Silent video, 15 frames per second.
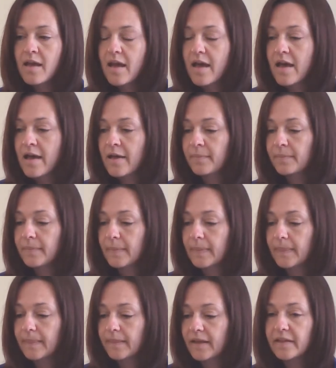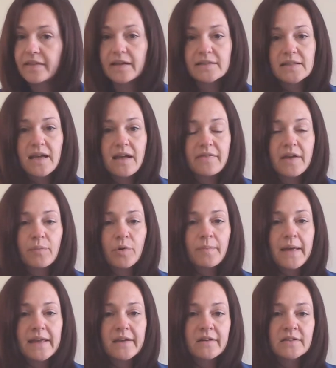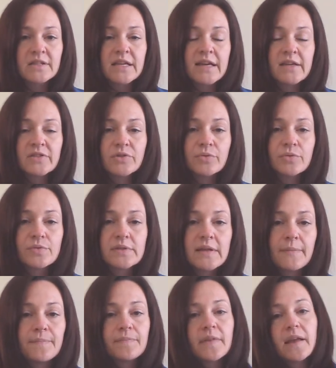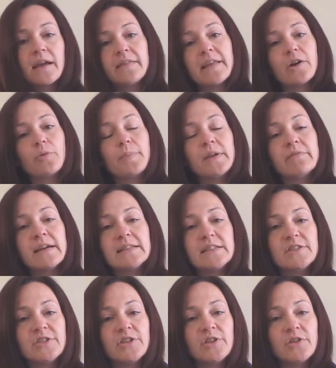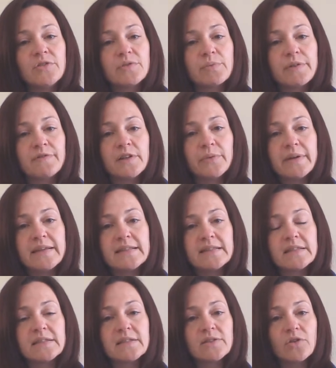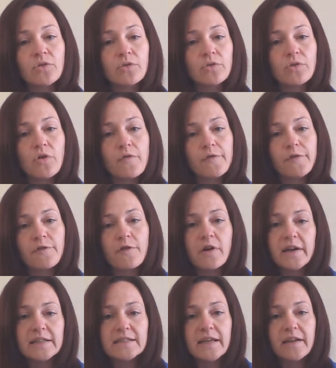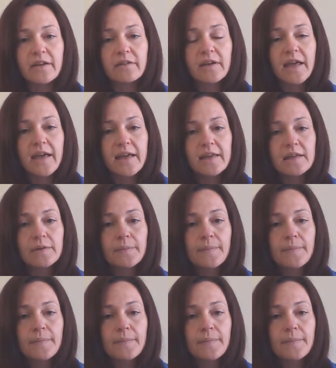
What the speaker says: And that's that. Then we'll make our turtles, and that will be ready to use with Louisa's song on Friday, okay?